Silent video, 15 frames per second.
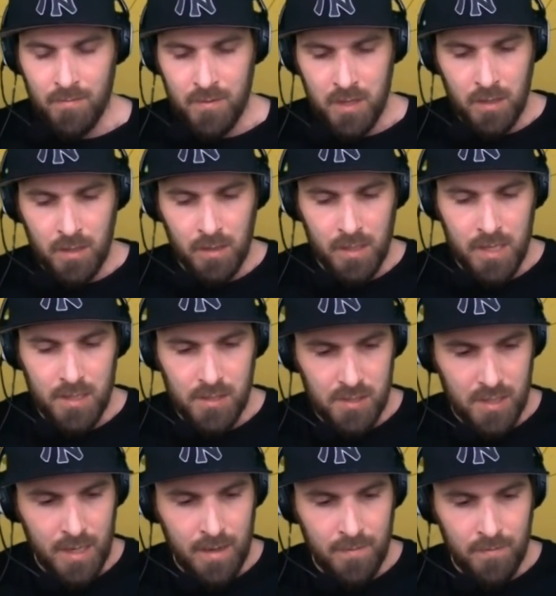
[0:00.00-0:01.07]
the
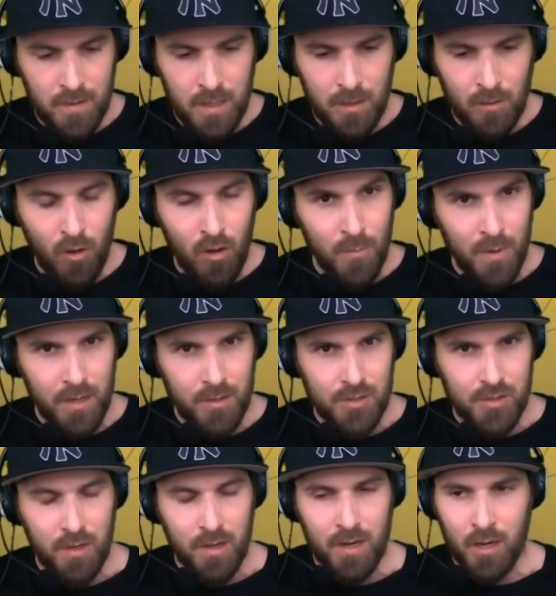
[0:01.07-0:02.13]
elites and the lawmakers
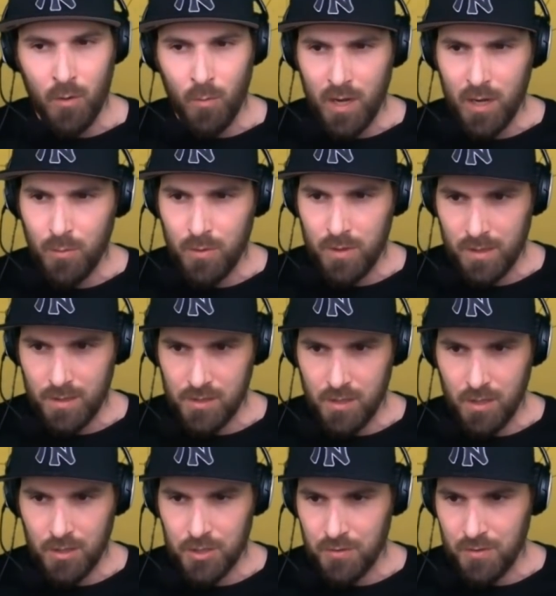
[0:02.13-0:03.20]
are getting away with in this
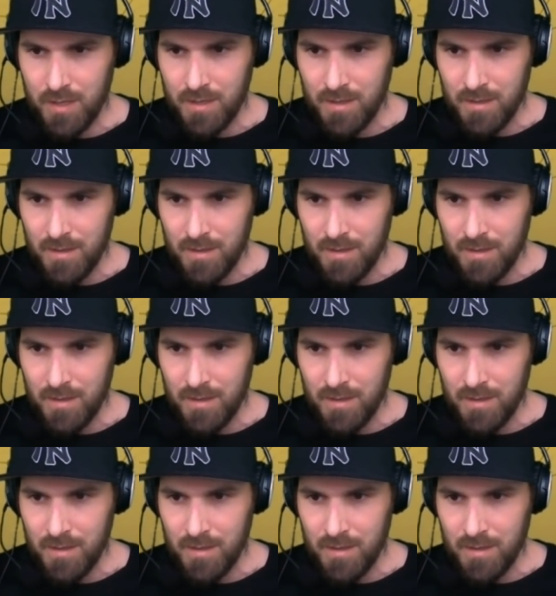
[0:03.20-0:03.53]
country,